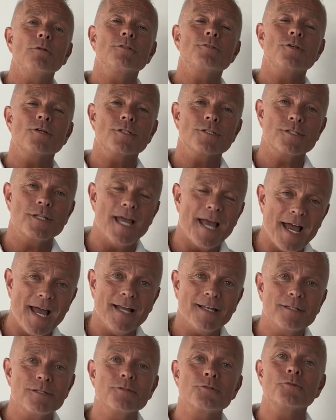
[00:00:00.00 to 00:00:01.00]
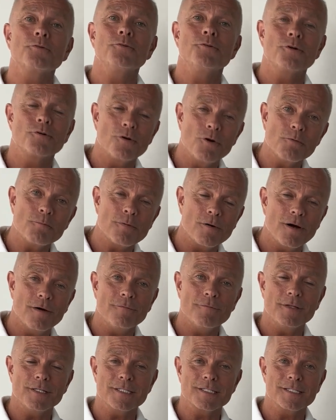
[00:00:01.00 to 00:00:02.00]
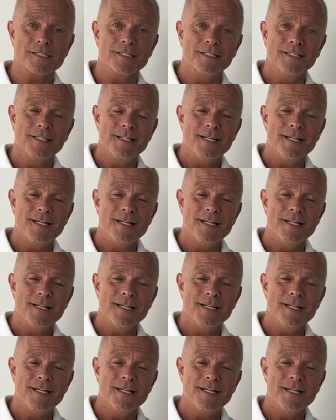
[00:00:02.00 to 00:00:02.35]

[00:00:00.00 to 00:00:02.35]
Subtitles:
just add to your own profits,